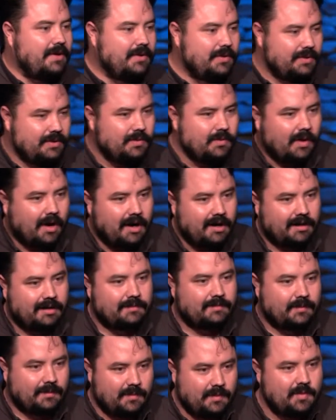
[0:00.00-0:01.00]
Who you are
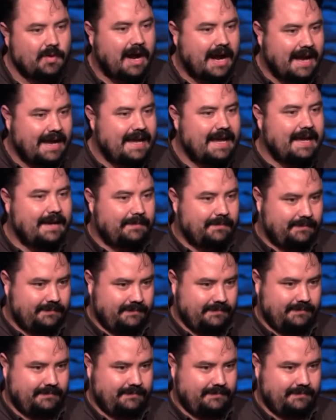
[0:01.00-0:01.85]
comes from who I am.